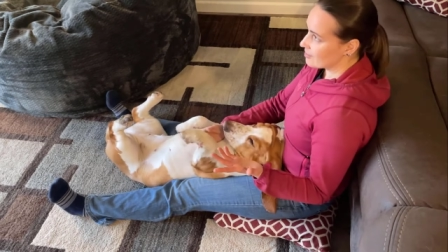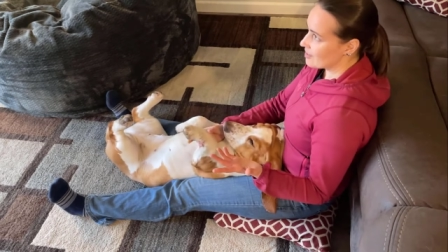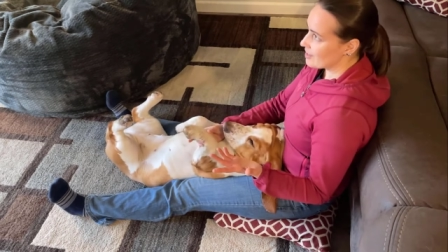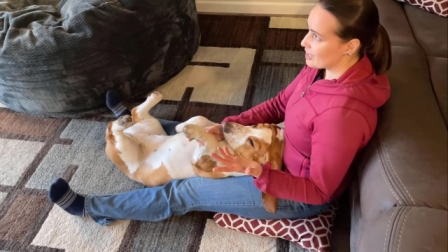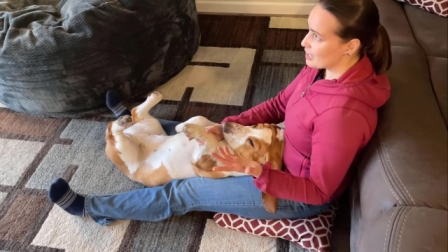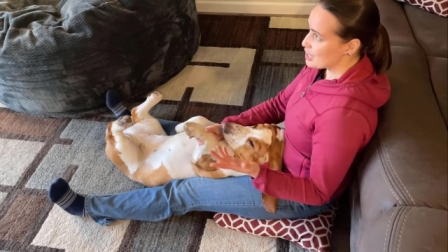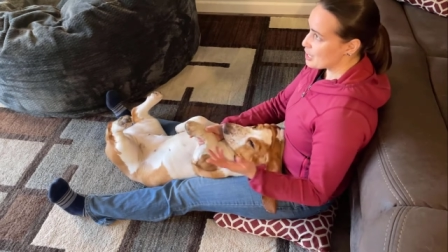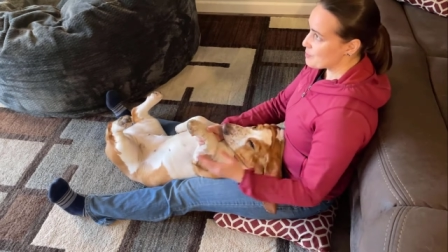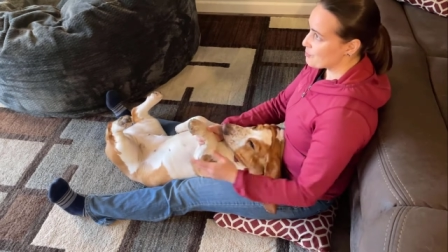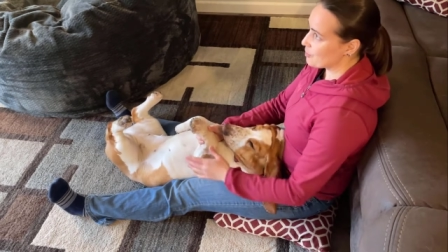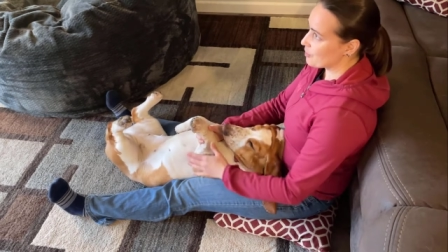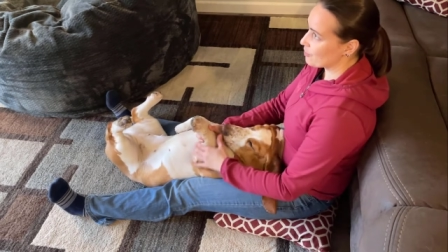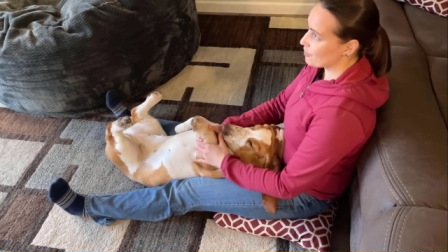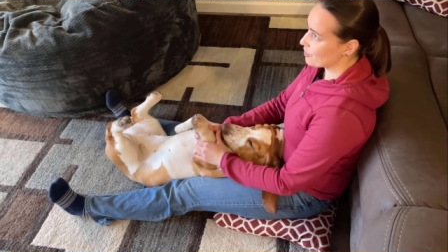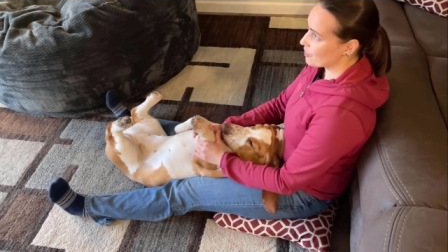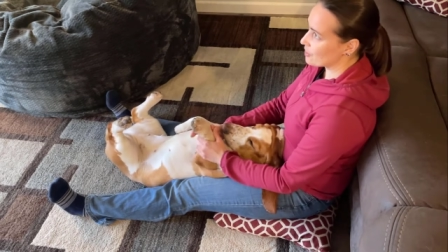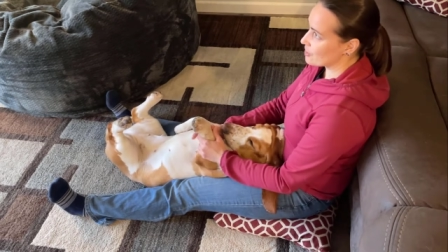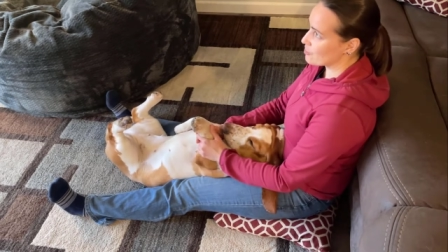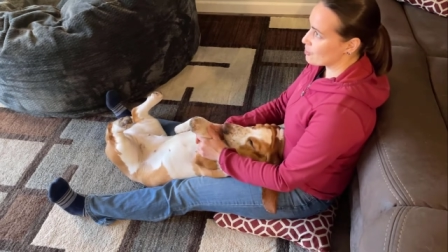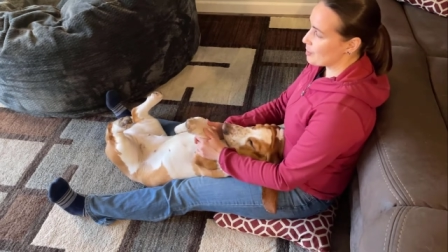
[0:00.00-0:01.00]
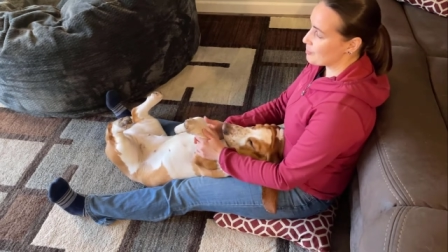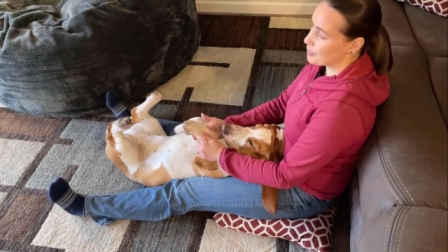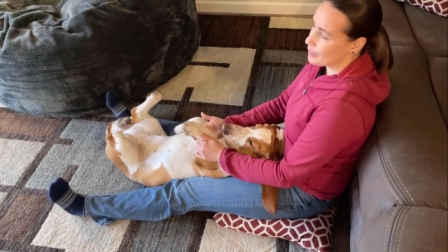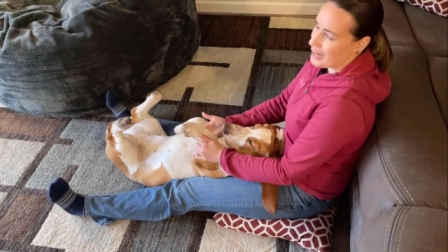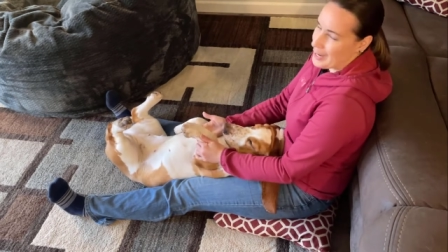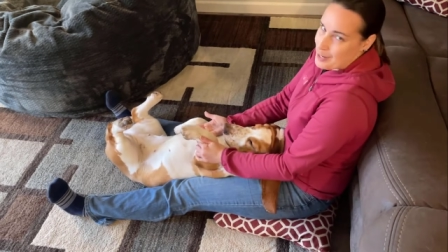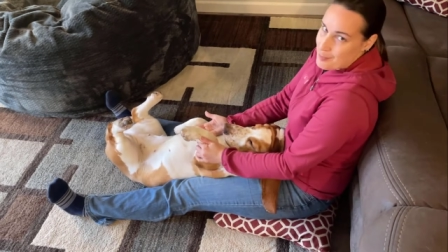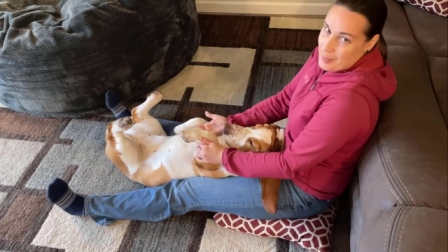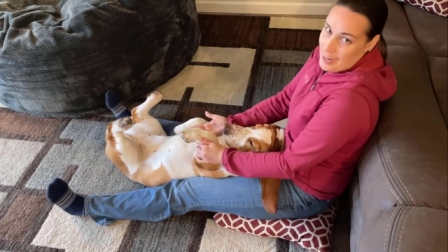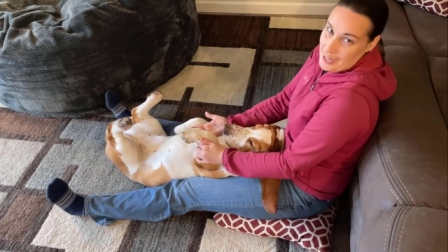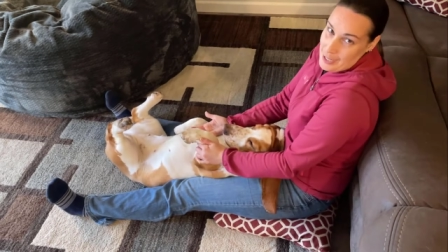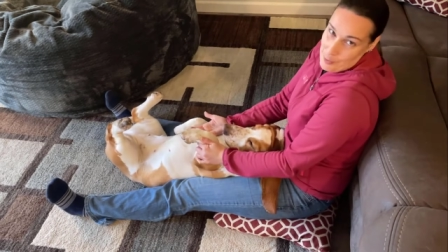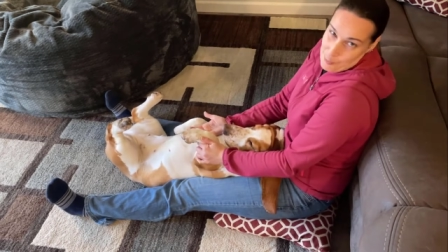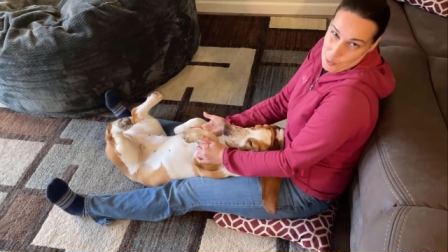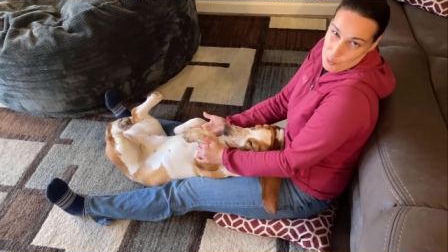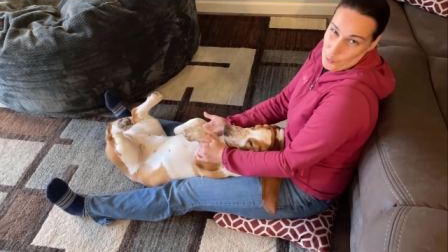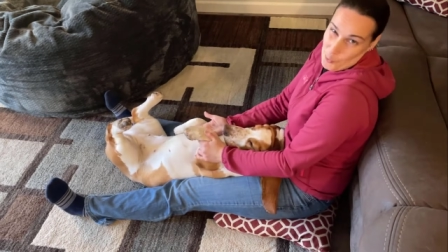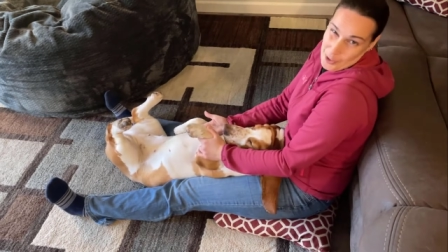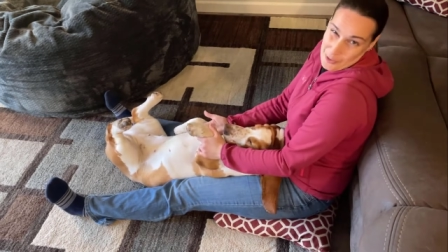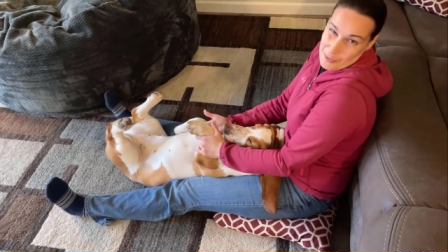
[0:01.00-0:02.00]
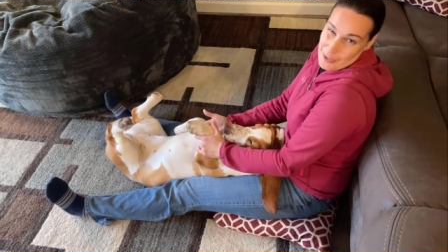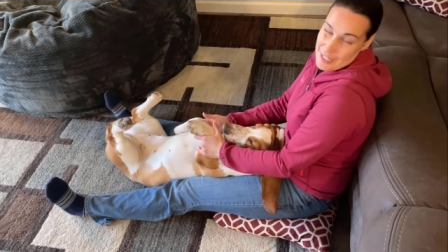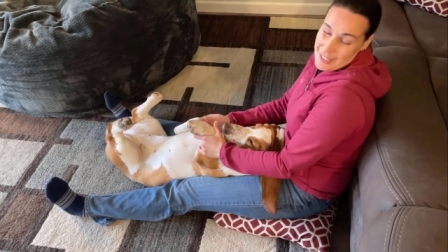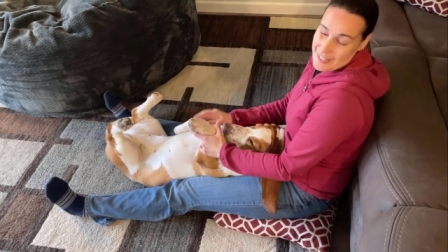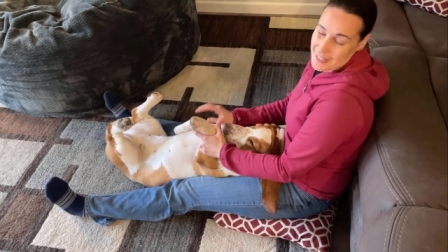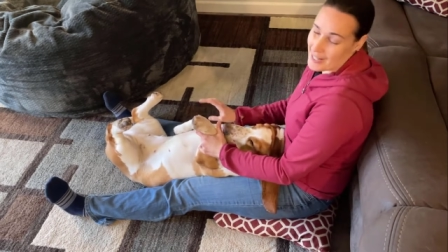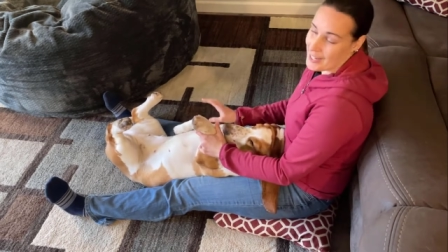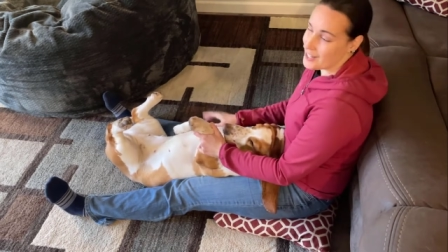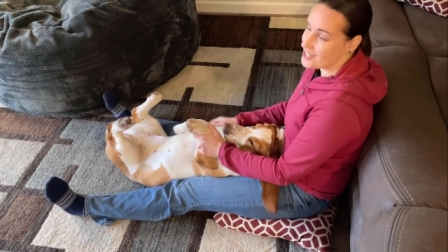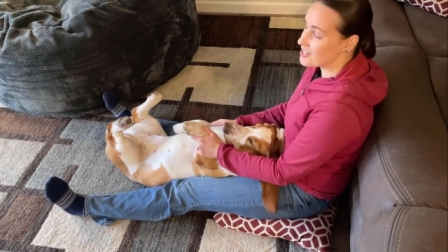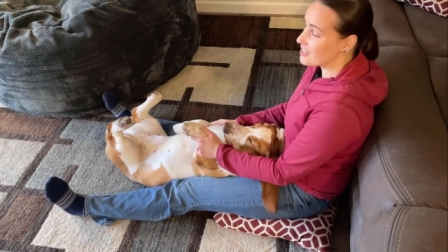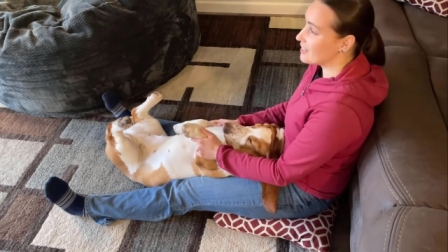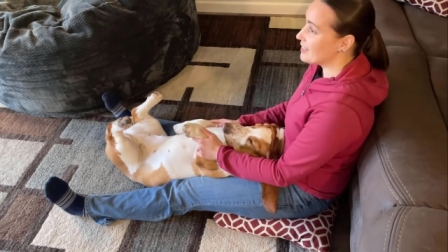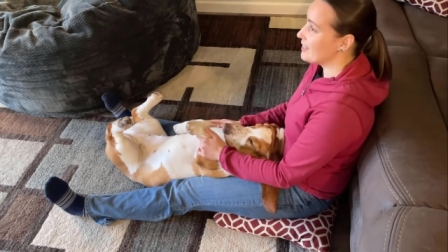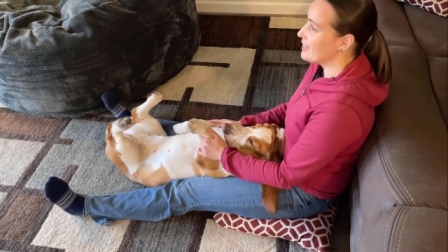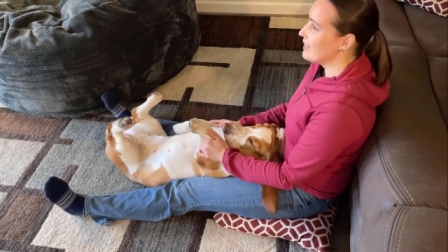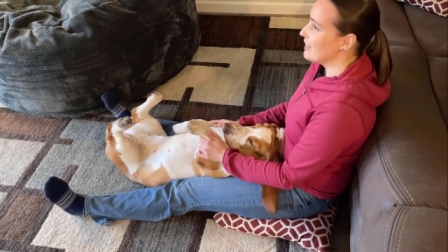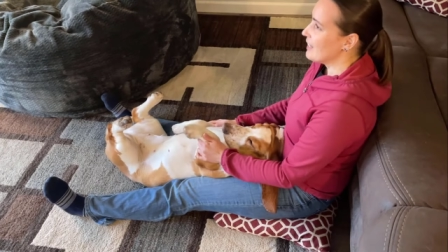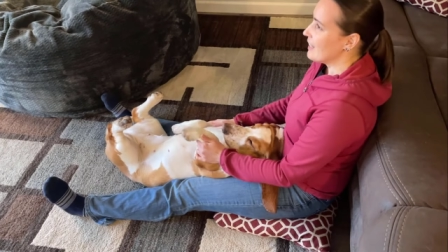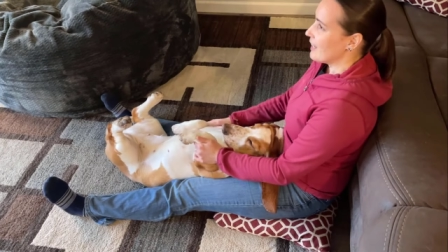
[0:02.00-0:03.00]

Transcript: that I prefer the Dremel, kind of my number one reason actually,